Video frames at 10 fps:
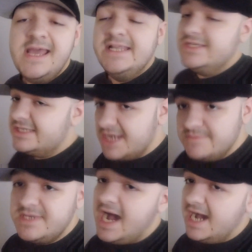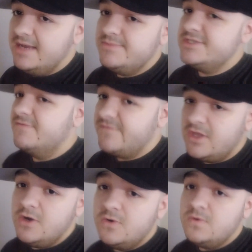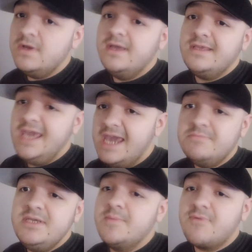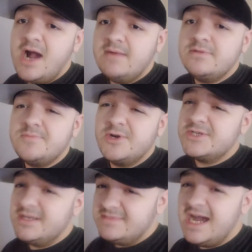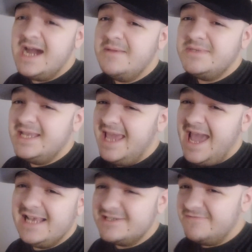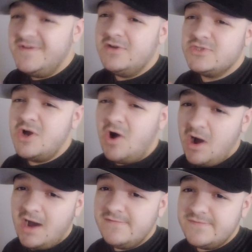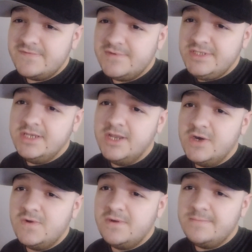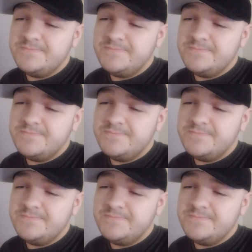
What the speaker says: And sometimes the flow can be a problem where sometimes it has felt off, you know,